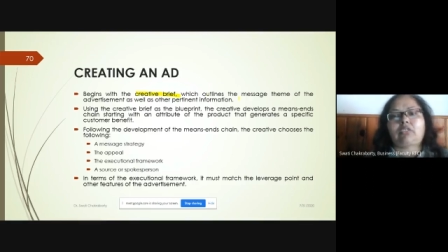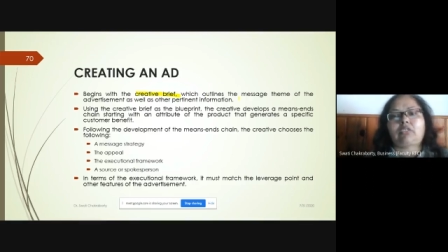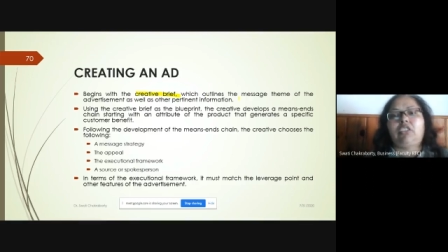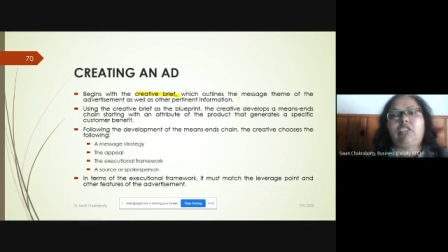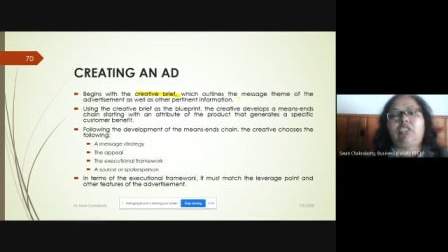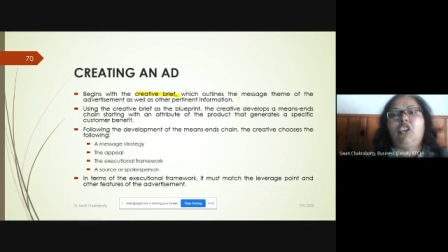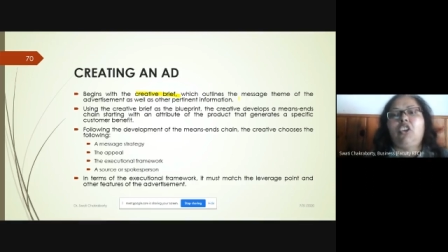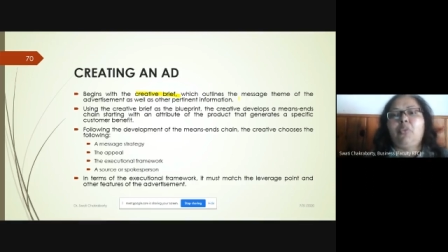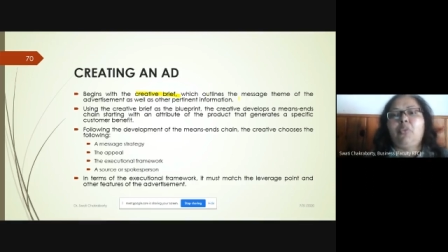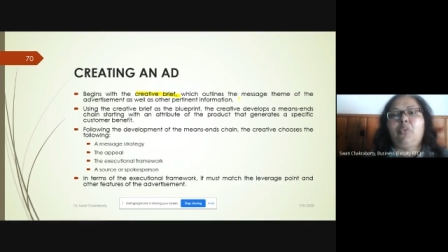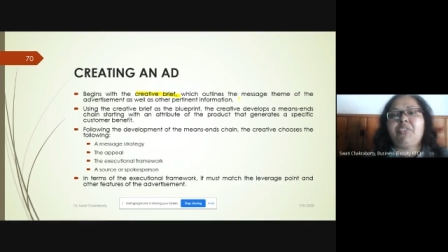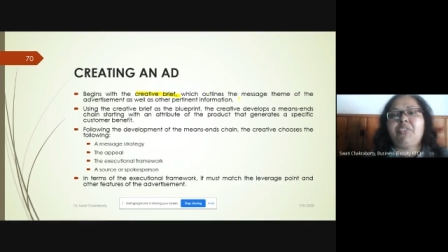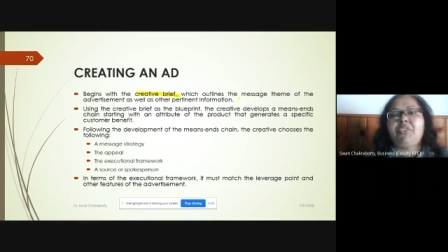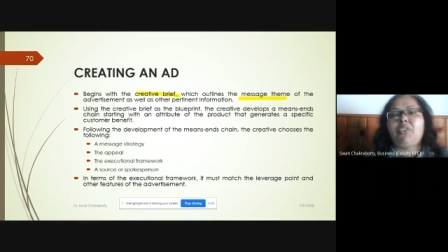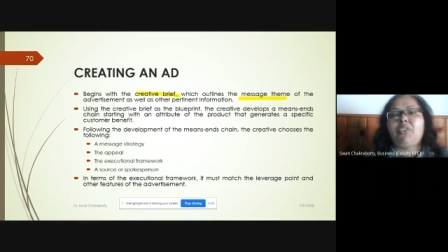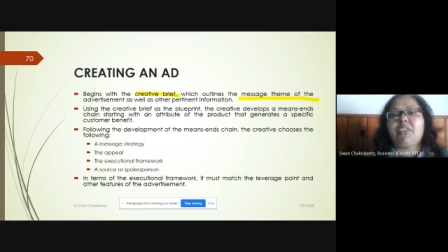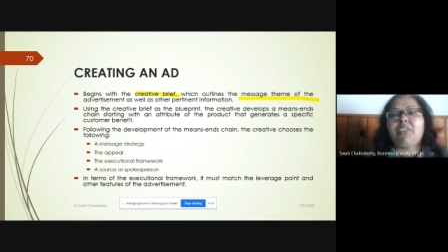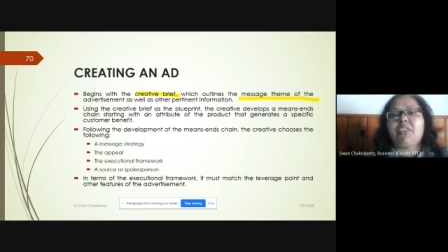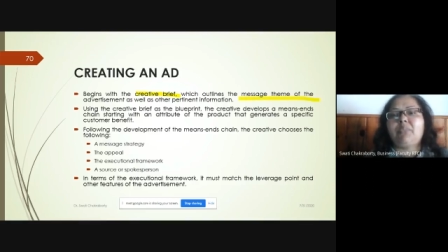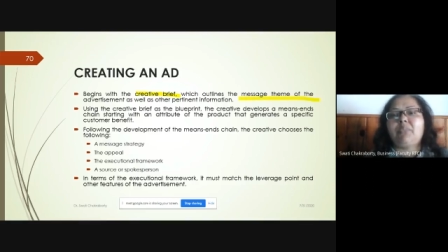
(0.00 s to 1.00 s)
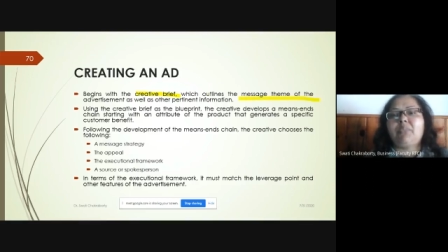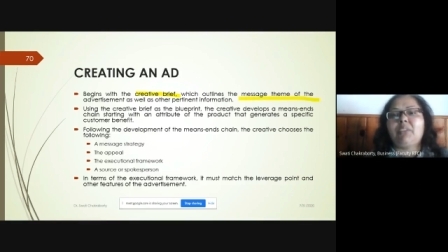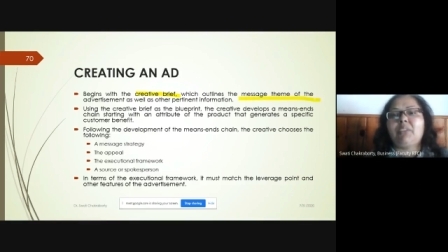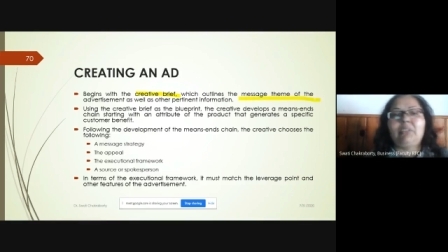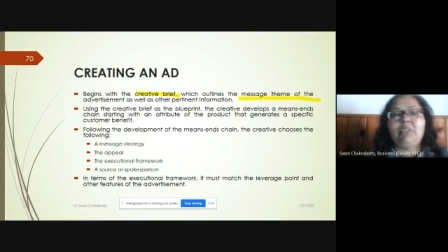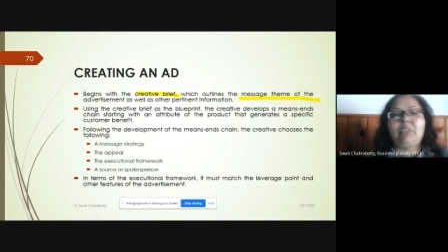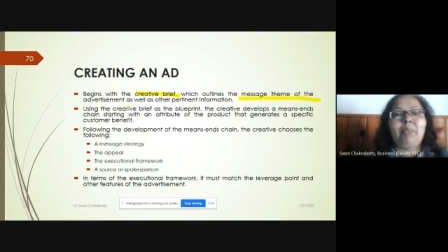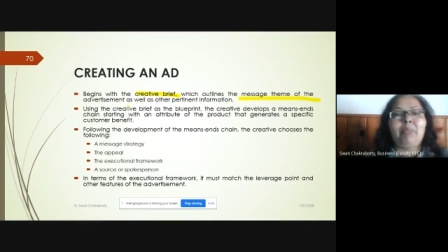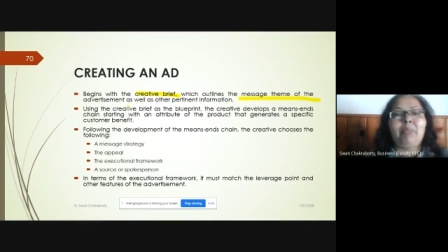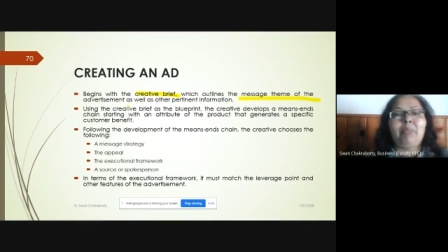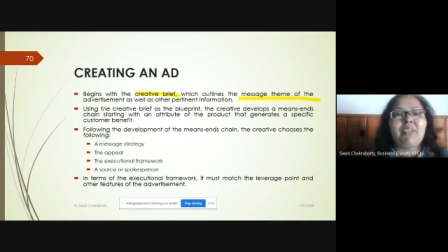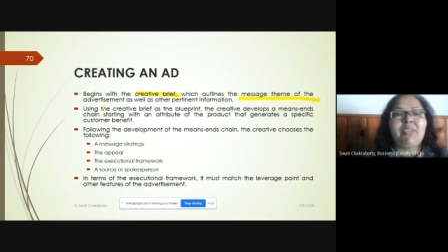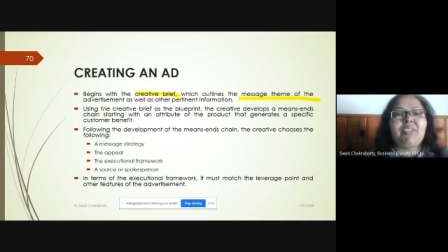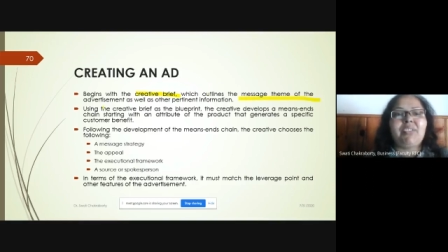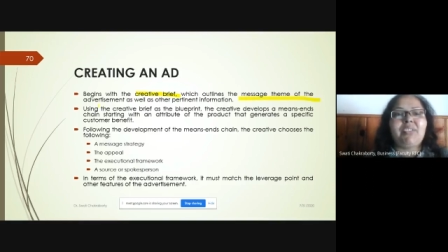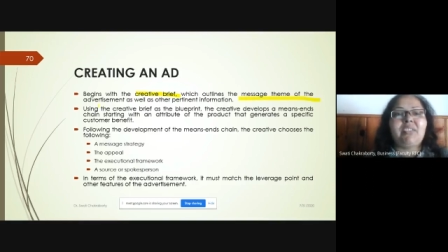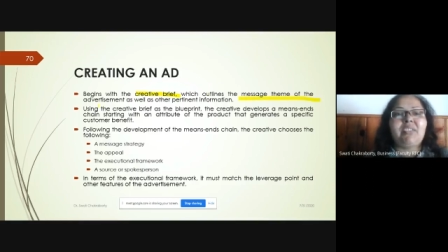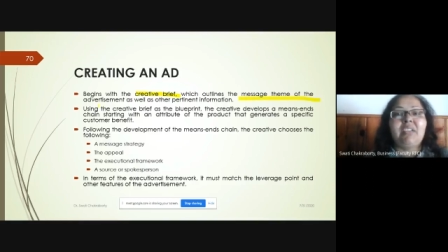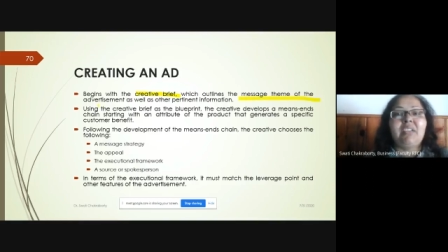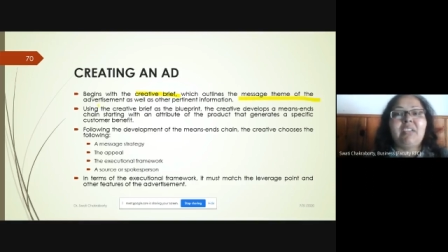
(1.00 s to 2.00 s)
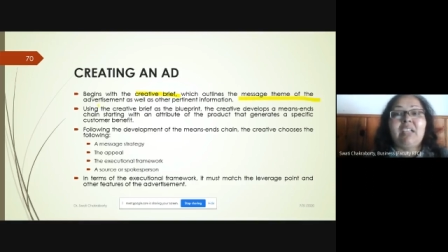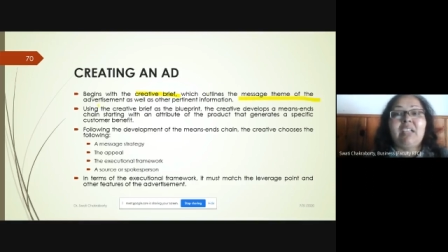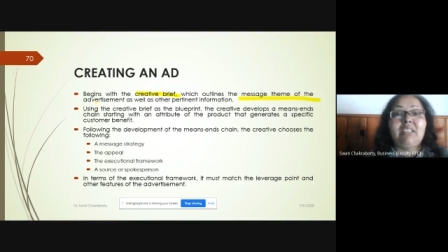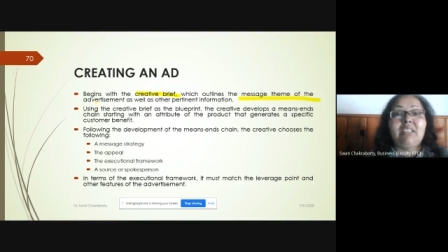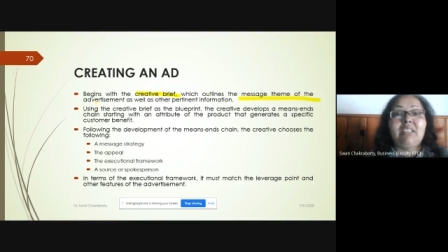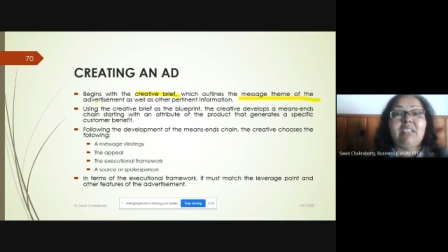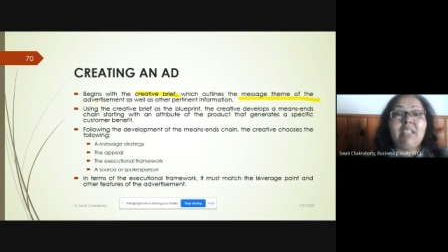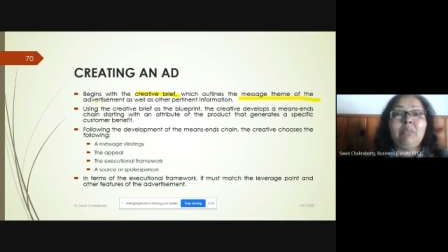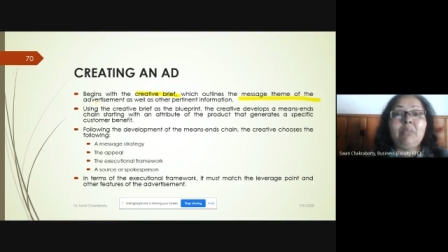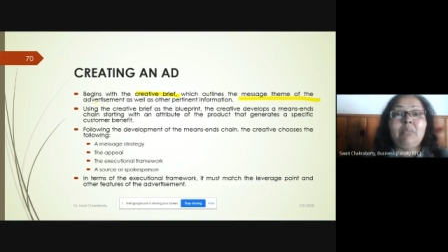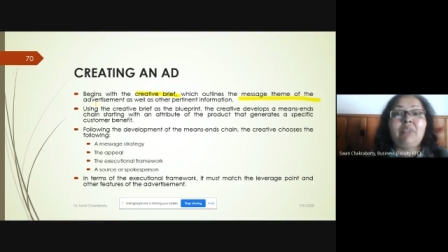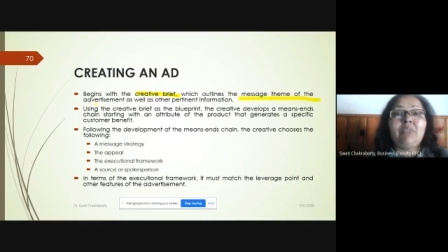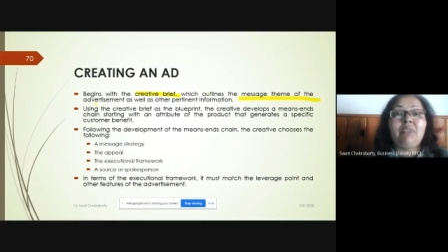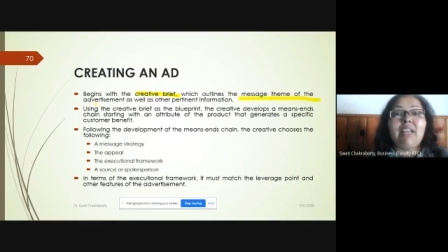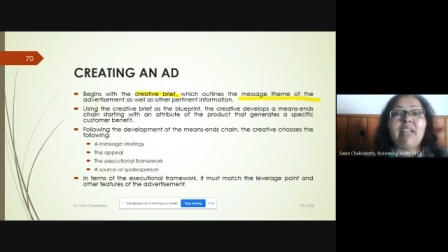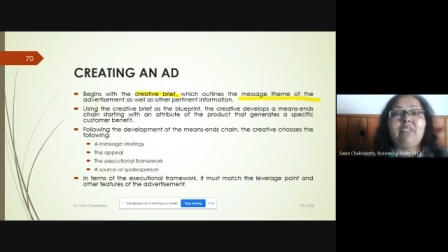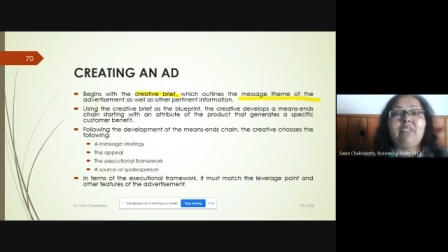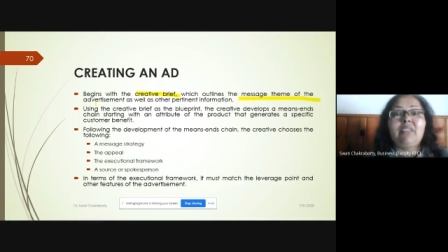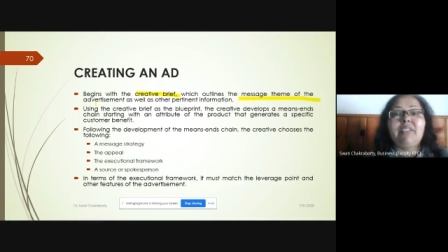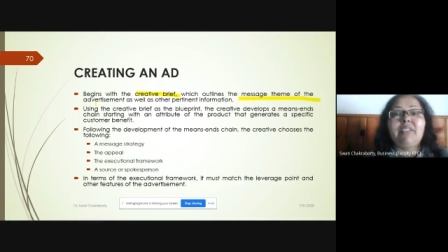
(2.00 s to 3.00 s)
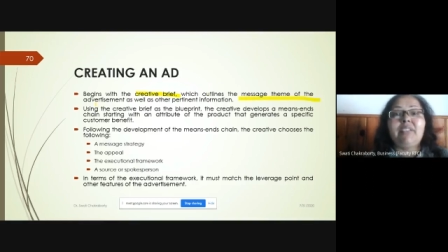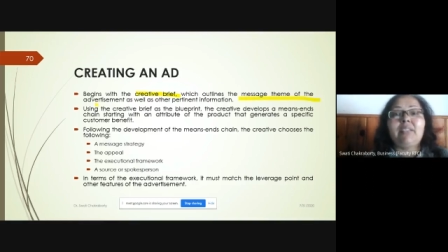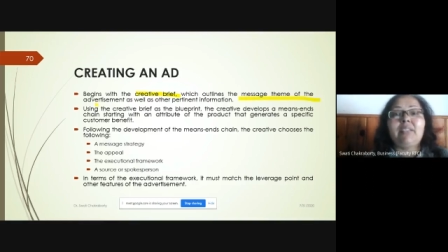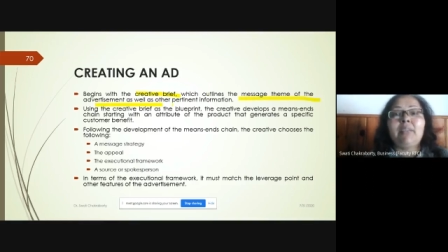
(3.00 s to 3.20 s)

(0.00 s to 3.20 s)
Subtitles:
which talks about the message, theme of the advertisement,